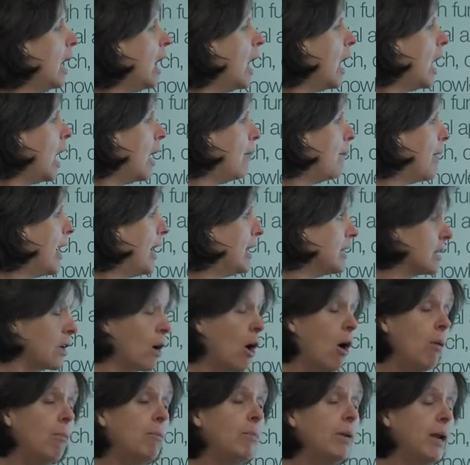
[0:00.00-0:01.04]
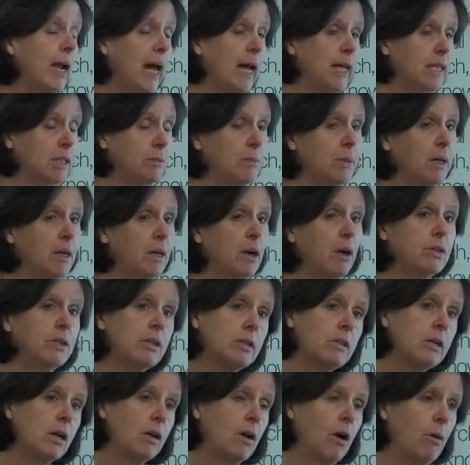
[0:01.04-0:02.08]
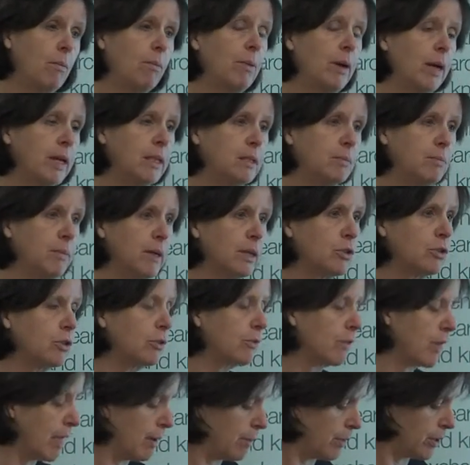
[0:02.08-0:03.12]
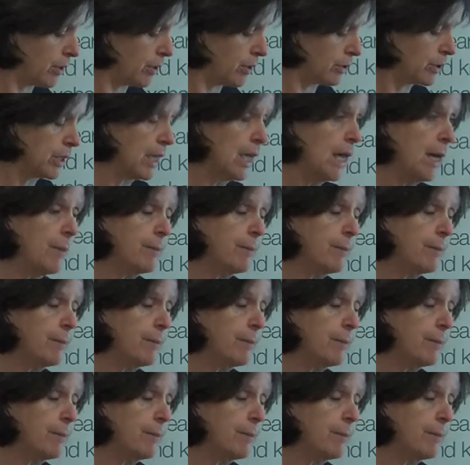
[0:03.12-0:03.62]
It's complex because it's a complex mixture of chemicals.